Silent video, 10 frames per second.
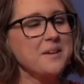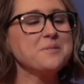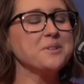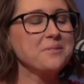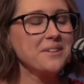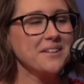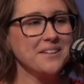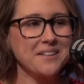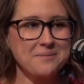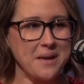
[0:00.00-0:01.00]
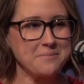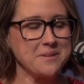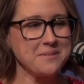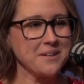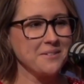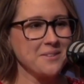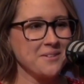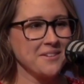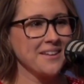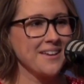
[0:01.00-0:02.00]
I'm doing really good. I'm happy to be here with you
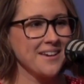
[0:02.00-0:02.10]
today.